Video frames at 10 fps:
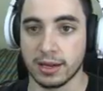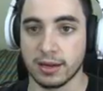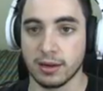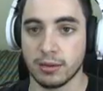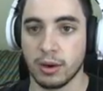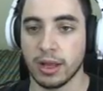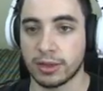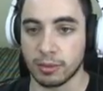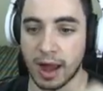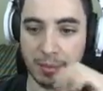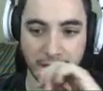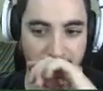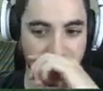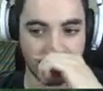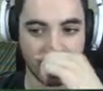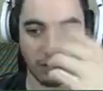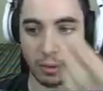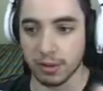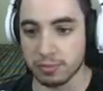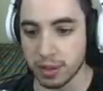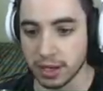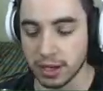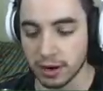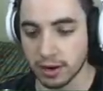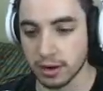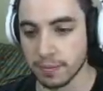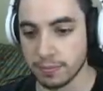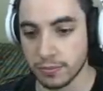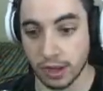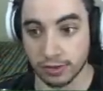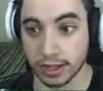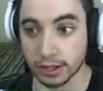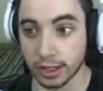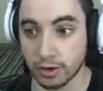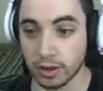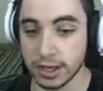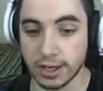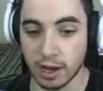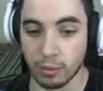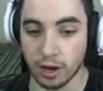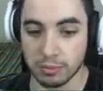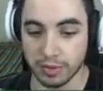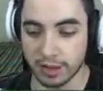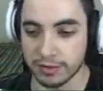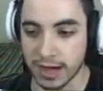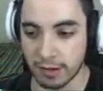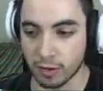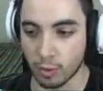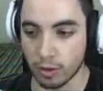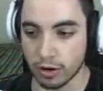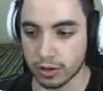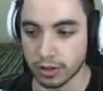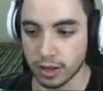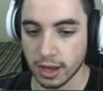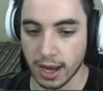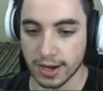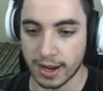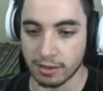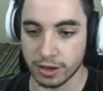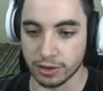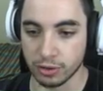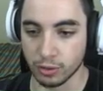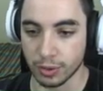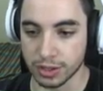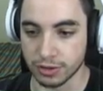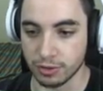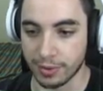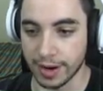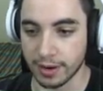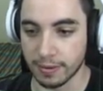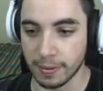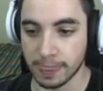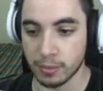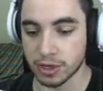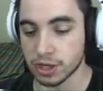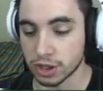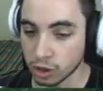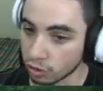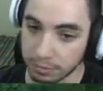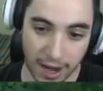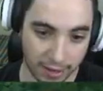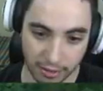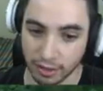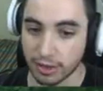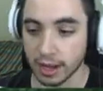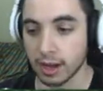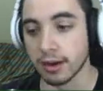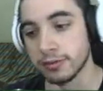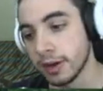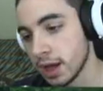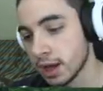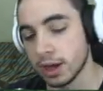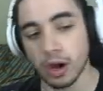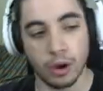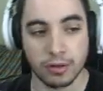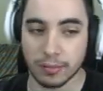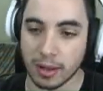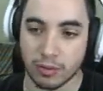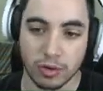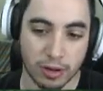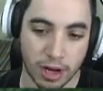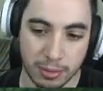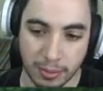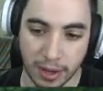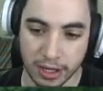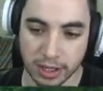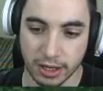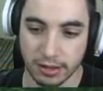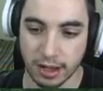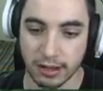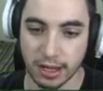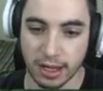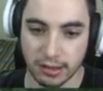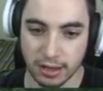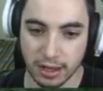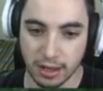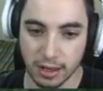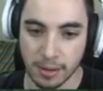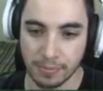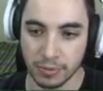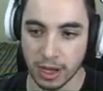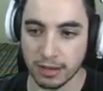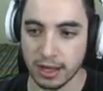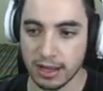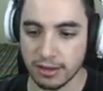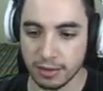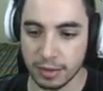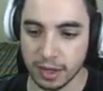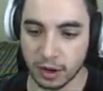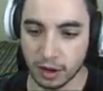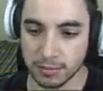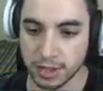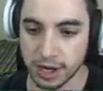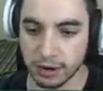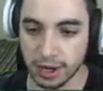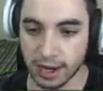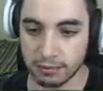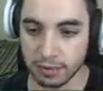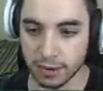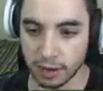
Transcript: that... Well, like, the rabbit cages have always been here, since like literally day one, but they've never worked, and now they do, which is great. Which just goes back to the thing of you know sometimes you just got to be patient. It's it's easy. It's easy to be an armchair game